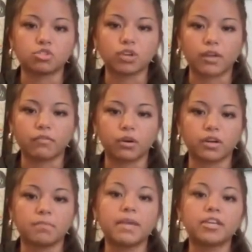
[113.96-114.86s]
strive for,
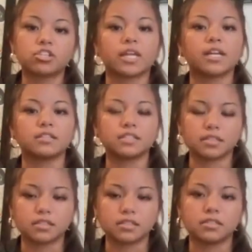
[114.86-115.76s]
and make sure that it
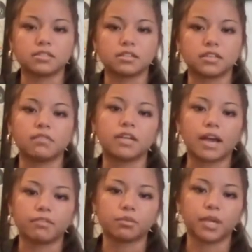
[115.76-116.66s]
stays consistent even
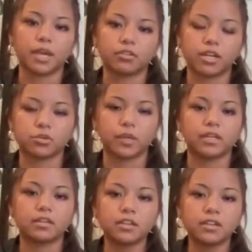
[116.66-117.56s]
after we had
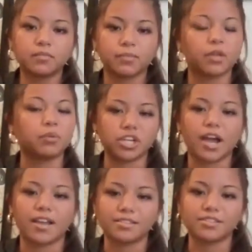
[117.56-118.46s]
graduated, and which it
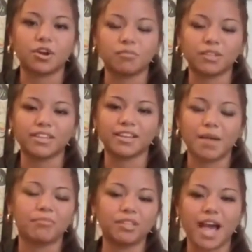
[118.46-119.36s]
has. So I'm really
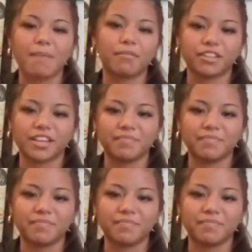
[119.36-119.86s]
happy for